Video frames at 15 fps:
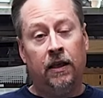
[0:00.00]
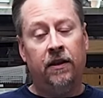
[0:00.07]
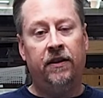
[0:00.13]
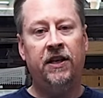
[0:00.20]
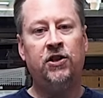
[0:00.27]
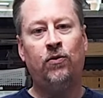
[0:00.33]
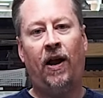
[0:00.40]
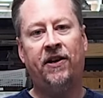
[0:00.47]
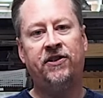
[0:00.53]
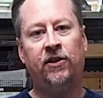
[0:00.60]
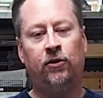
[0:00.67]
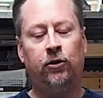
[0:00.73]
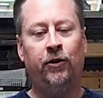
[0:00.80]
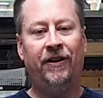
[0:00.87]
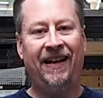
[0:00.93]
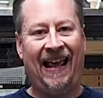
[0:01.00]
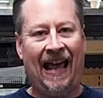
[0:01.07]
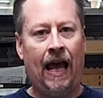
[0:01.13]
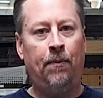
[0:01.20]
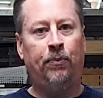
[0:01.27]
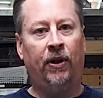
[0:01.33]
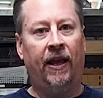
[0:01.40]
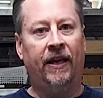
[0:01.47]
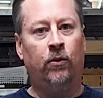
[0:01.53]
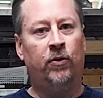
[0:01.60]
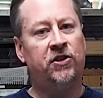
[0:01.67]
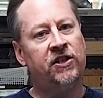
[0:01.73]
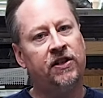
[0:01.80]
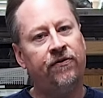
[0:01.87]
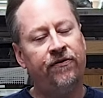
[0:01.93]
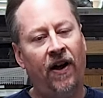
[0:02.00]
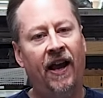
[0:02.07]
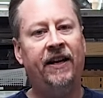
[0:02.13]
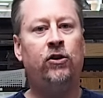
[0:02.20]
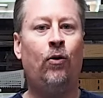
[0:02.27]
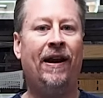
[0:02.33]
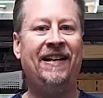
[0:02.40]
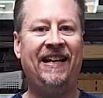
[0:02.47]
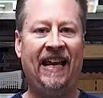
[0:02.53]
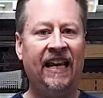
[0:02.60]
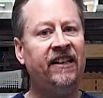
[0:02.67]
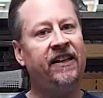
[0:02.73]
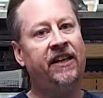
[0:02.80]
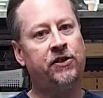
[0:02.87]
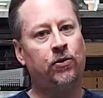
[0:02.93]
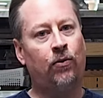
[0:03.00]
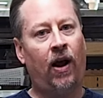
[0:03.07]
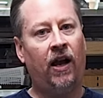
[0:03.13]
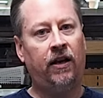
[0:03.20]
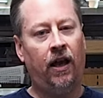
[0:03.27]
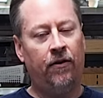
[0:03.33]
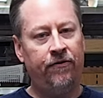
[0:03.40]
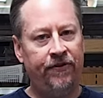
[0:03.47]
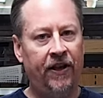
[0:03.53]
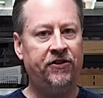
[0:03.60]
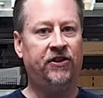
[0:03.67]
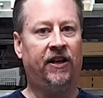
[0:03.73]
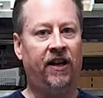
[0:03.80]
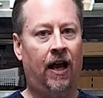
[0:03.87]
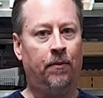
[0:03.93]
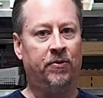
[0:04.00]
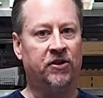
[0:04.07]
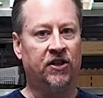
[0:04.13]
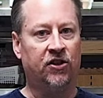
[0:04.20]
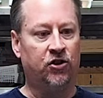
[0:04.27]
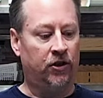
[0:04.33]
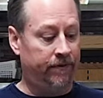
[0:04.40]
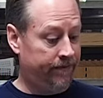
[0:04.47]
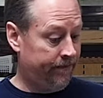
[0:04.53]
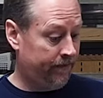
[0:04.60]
These rocks include an aplite, which is a fine-grained igneous rock of felsic composition,